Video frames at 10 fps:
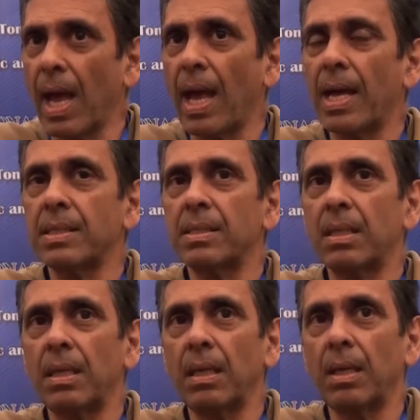as
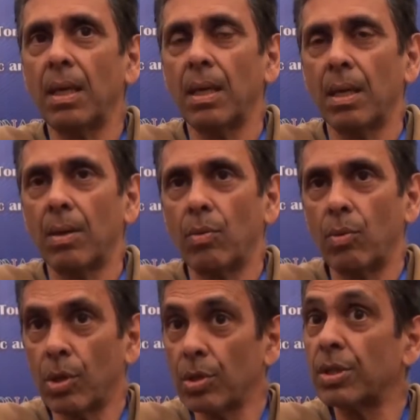the
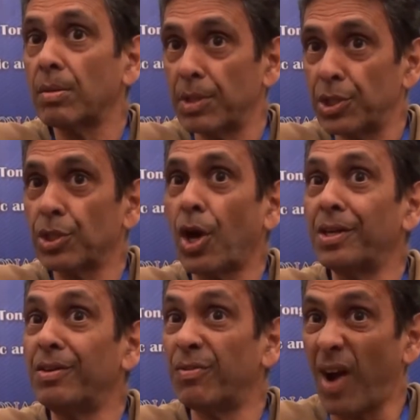World Commission
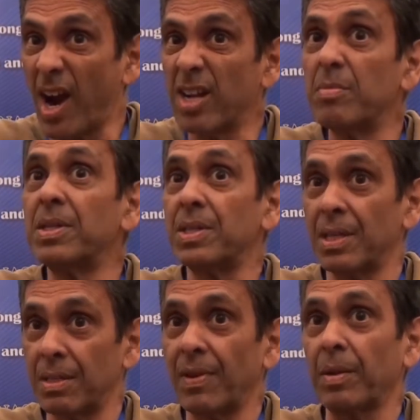on Environment
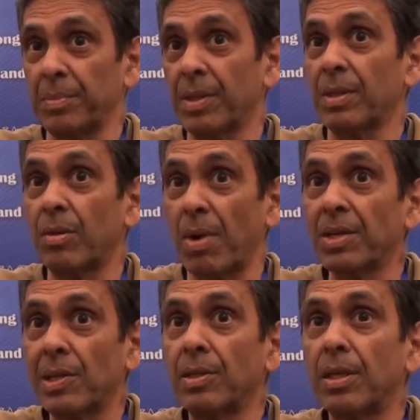and Development, the
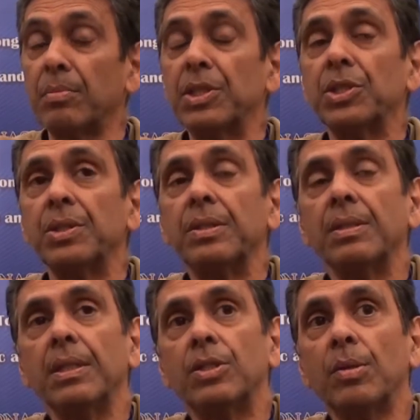Brundtland Commission,
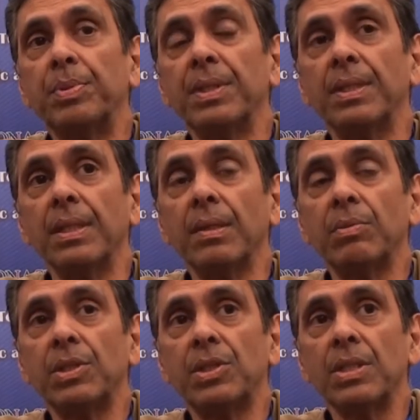interpreted
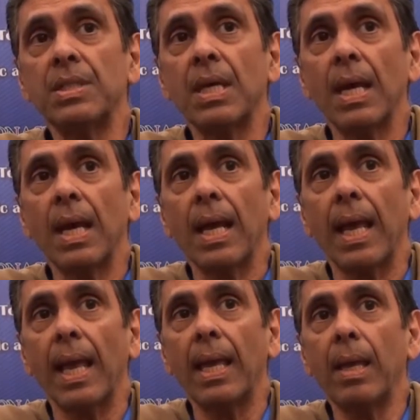it, which is
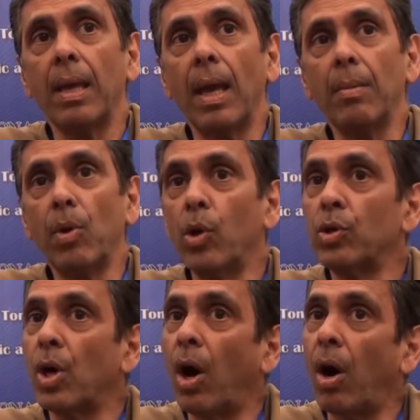a
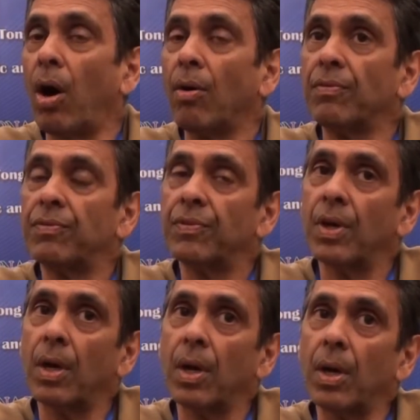mode of
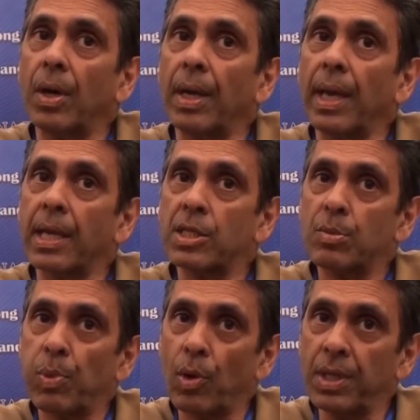
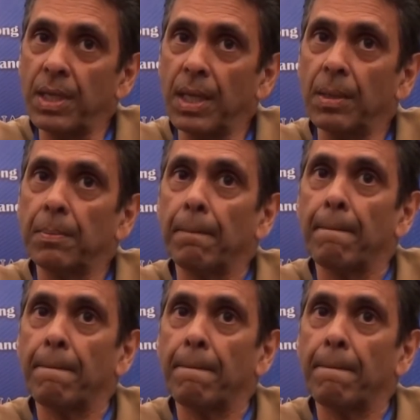exploiting